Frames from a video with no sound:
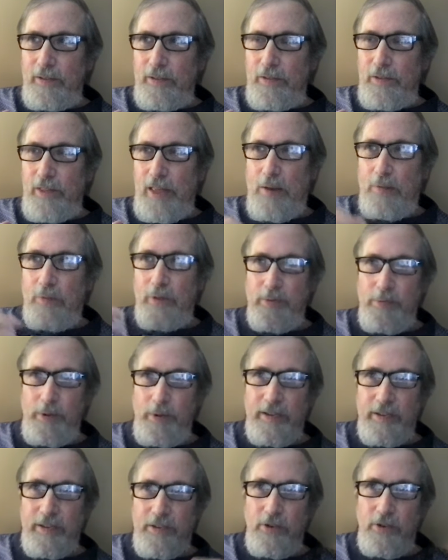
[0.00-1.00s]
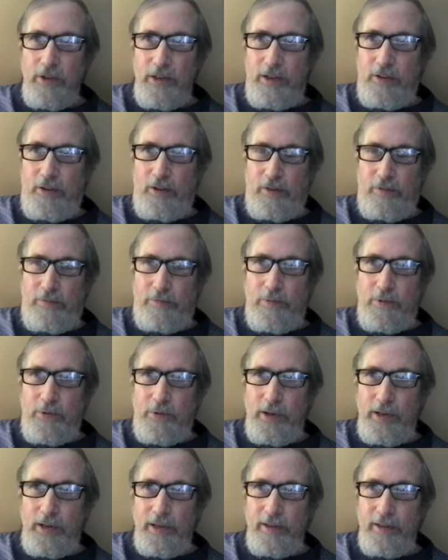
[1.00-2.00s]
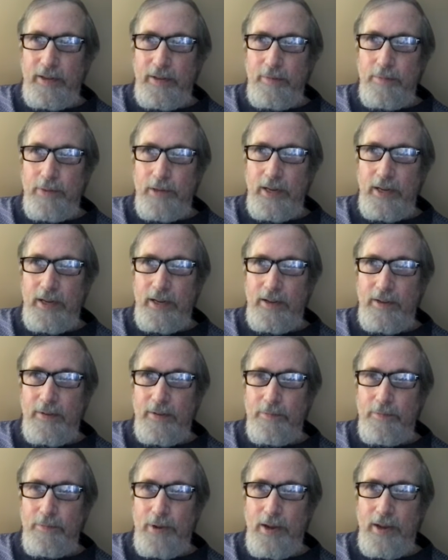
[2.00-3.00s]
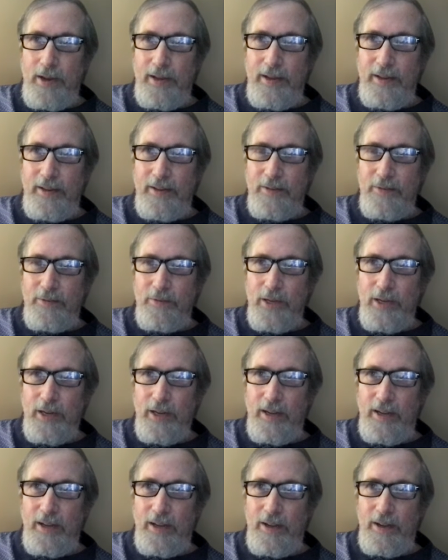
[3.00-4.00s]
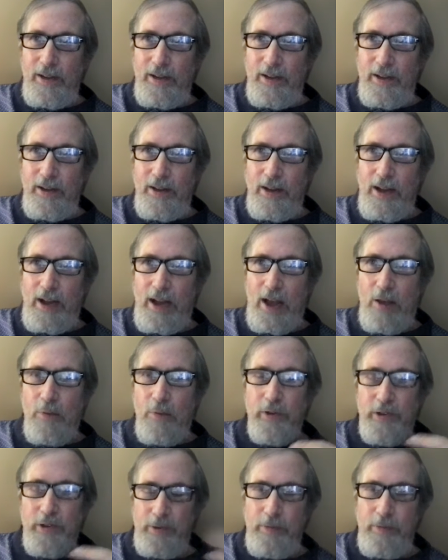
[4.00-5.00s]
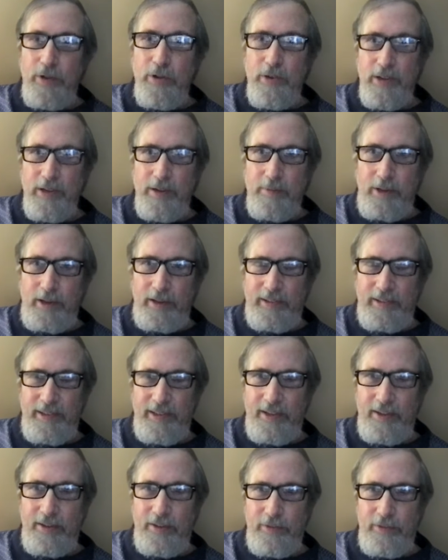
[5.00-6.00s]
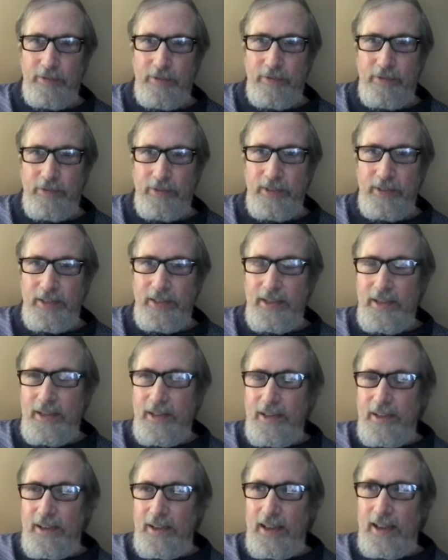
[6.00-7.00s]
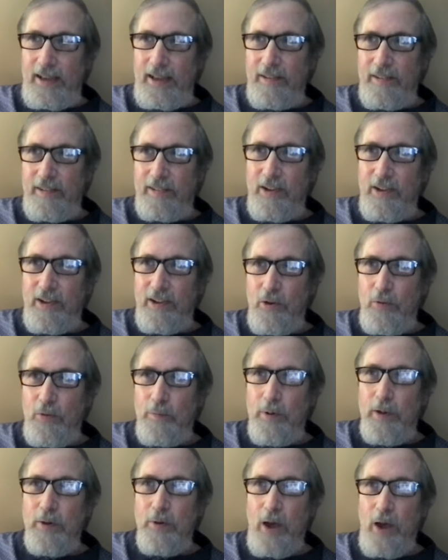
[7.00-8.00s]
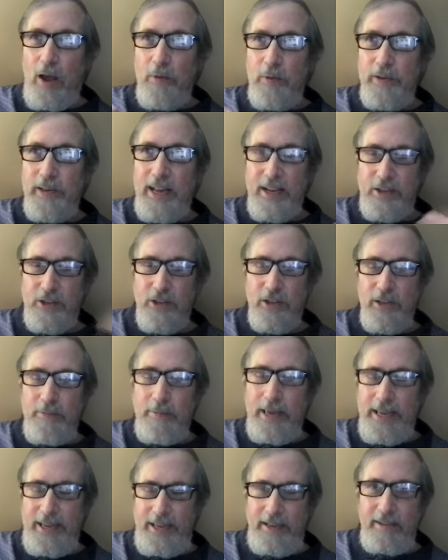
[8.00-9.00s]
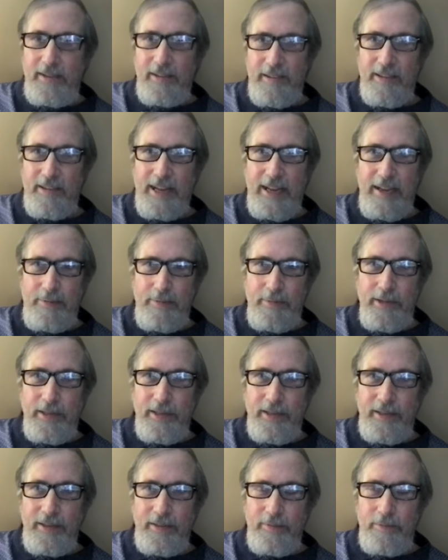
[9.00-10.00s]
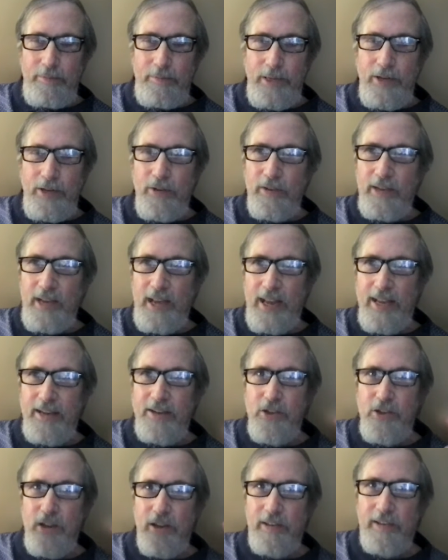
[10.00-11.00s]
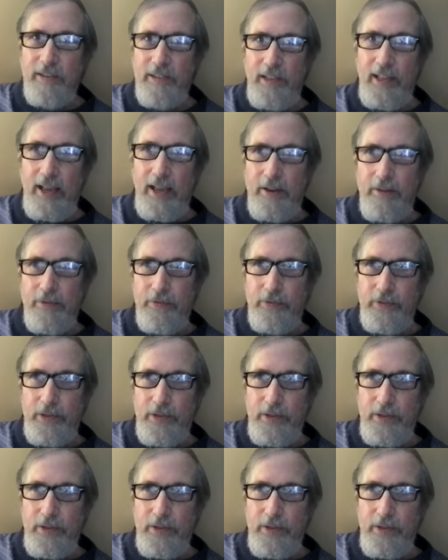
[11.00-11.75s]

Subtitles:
that was my starting off point. But what I was amusing myself, and so but I was actually making a statement because I had just left